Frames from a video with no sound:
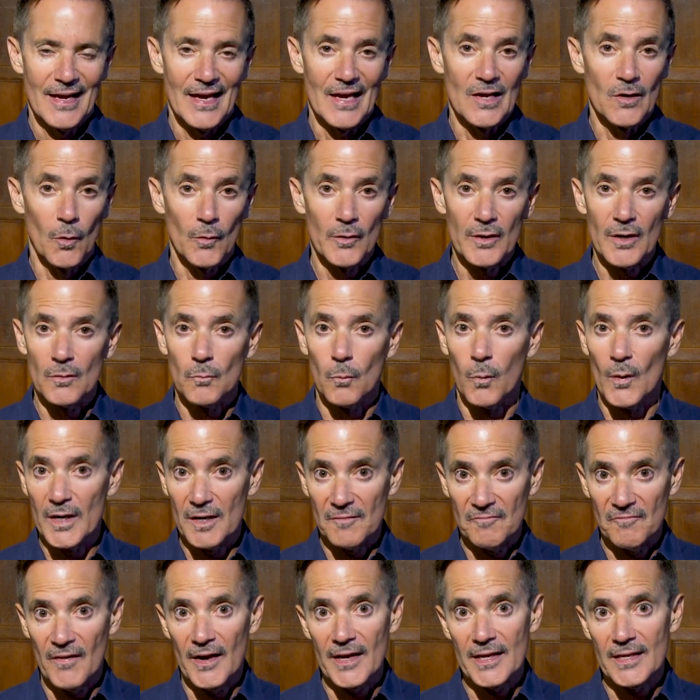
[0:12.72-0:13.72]
In order to win
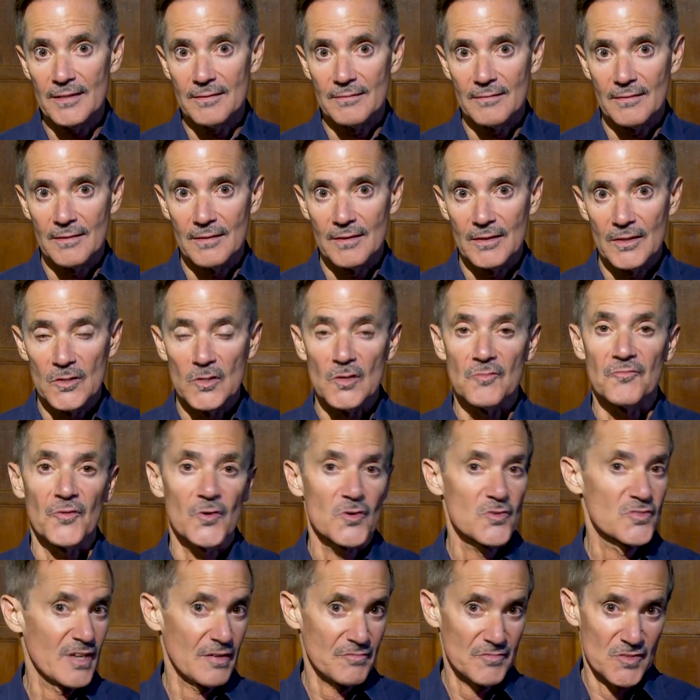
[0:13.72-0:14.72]
a fight, you
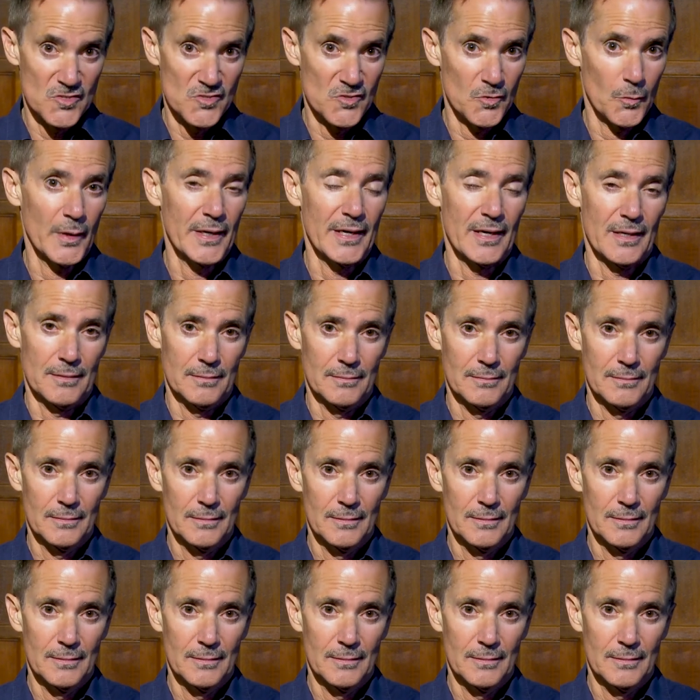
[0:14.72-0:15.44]
first have to join it.